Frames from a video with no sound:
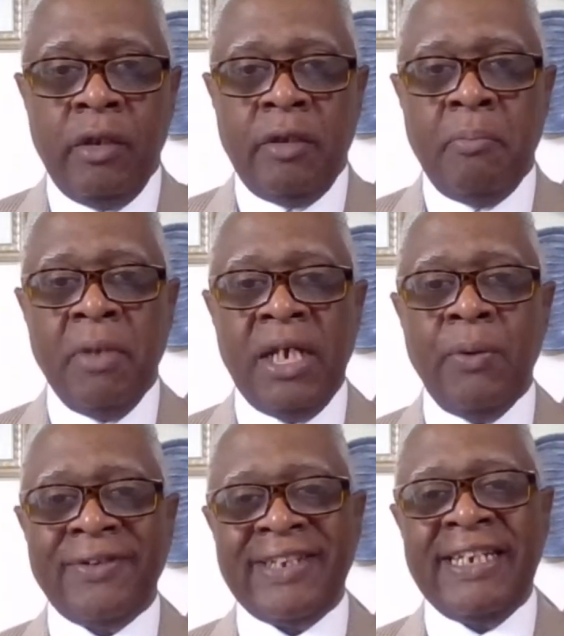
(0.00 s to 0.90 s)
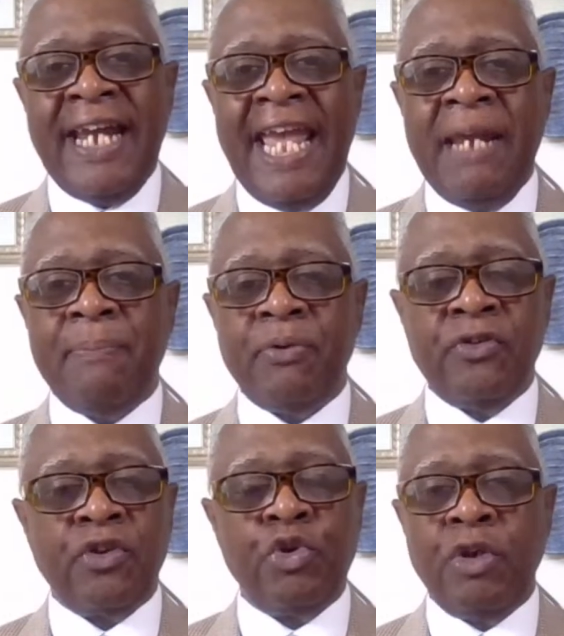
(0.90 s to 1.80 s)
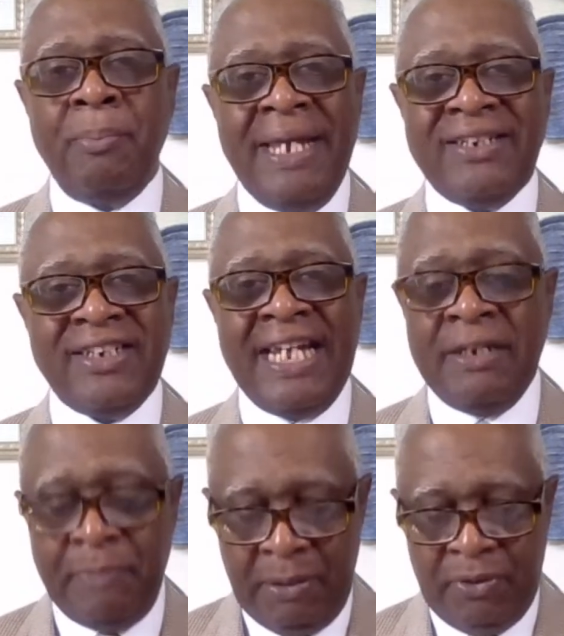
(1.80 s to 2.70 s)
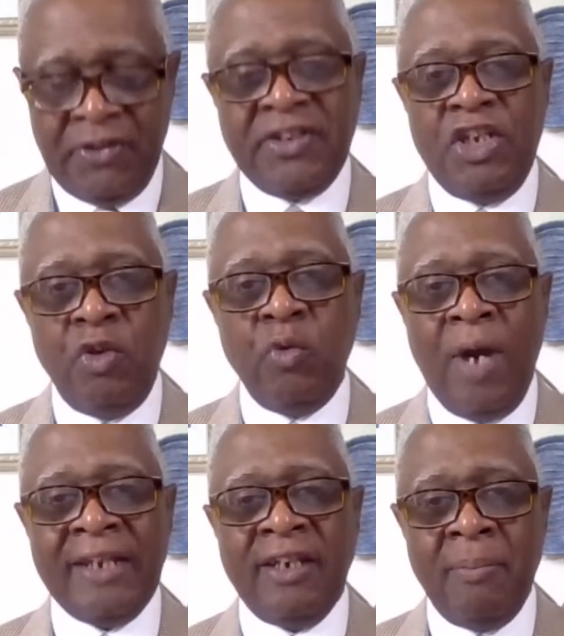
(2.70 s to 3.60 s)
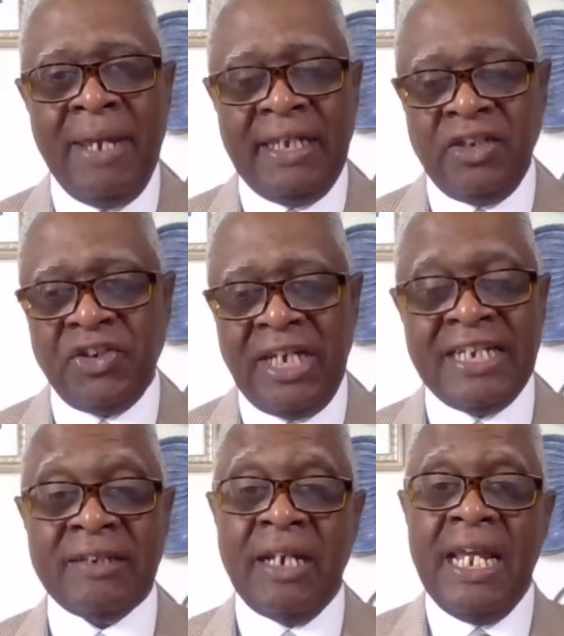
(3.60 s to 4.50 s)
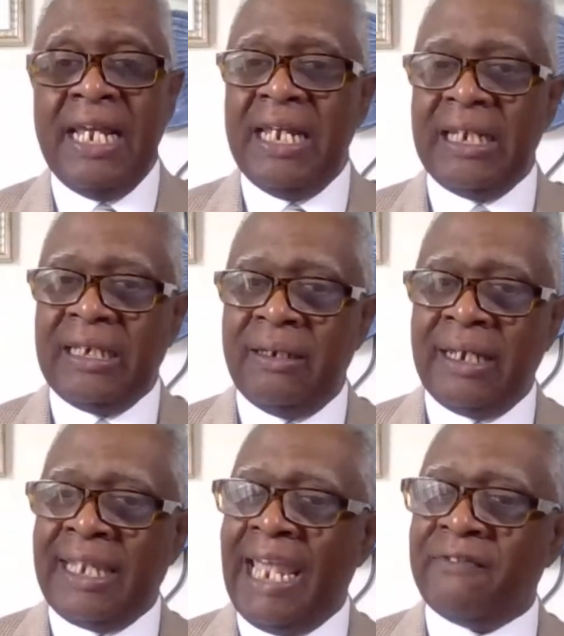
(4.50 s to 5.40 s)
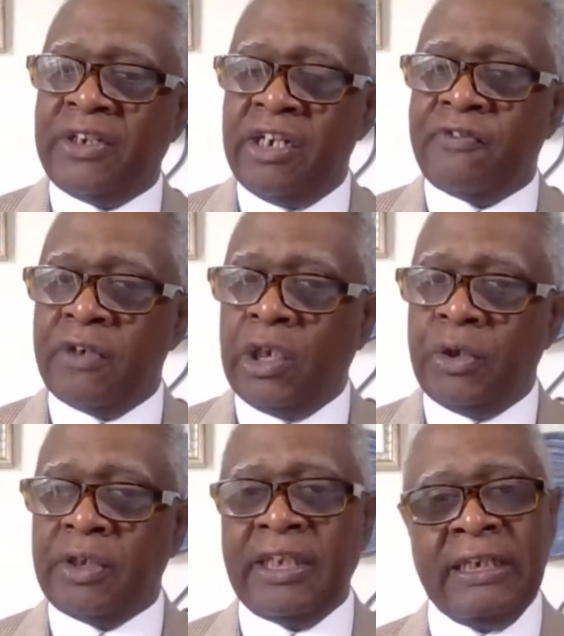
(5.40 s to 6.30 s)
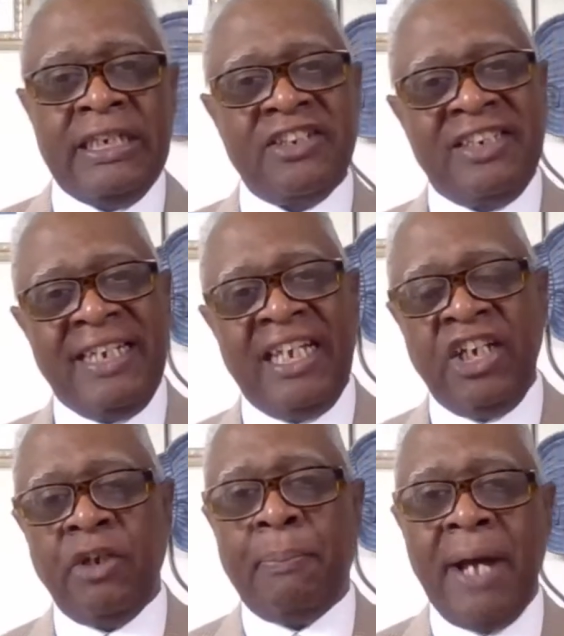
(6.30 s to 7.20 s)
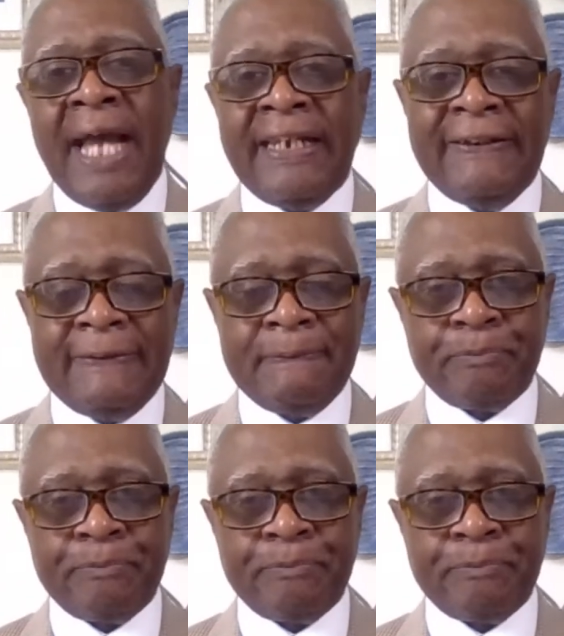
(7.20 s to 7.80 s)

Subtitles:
The money was in their apron so you can make change. People could see you right there making changes. It gave a different look than just digging in your pockets.